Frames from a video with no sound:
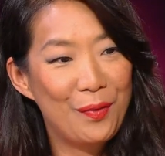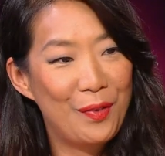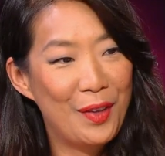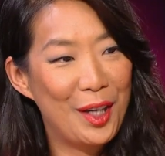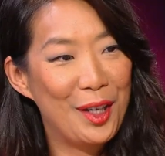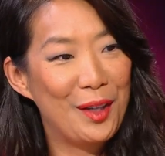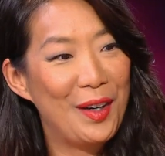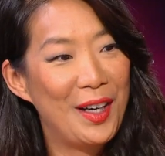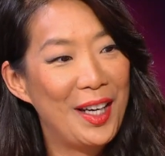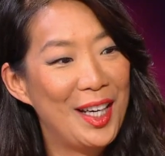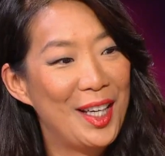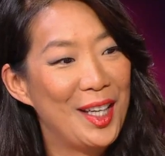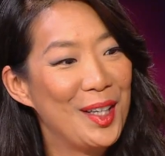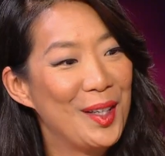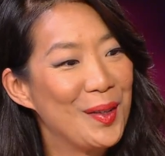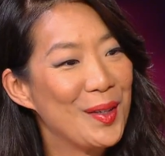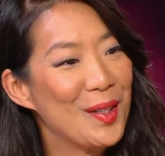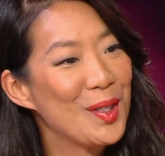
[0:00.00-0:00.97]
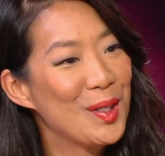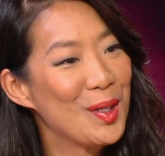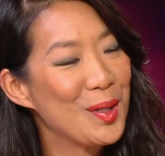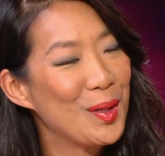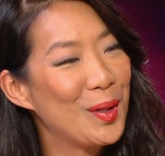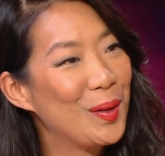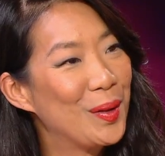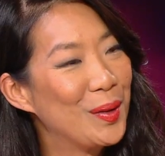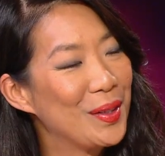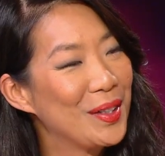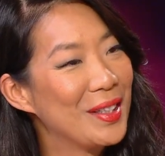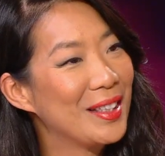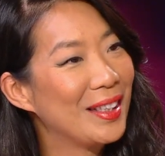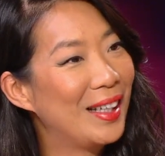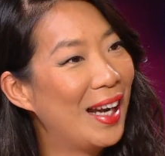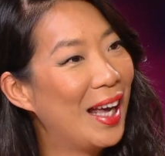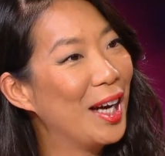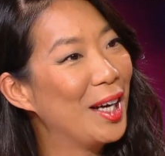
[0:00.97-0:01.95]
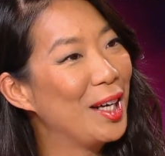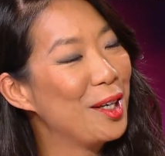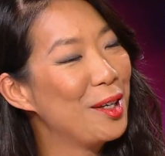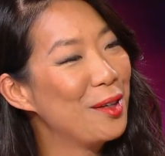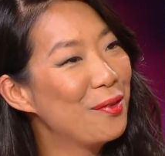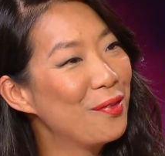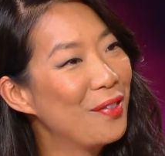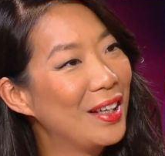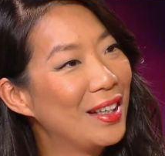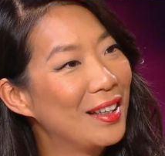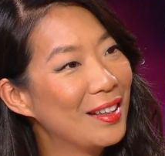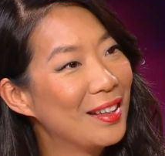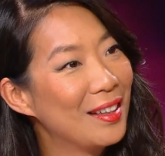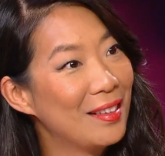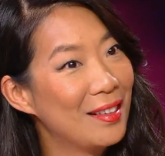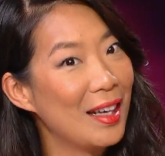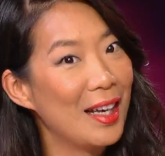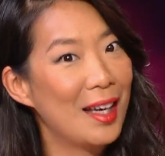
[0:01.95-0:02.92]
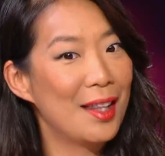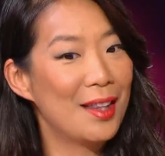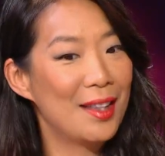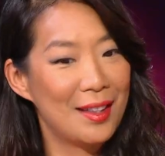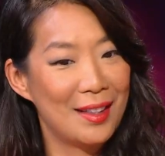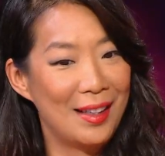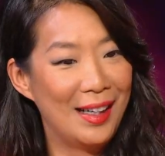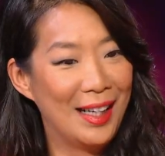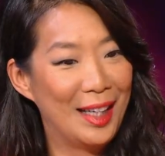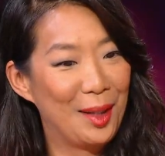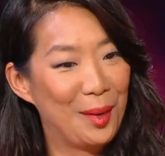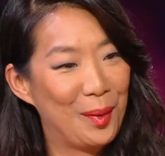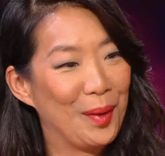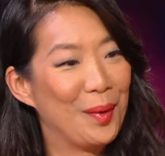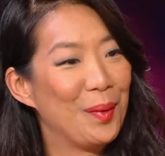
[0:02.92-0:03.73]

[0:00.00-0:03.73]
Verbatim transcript: very short life and the death and like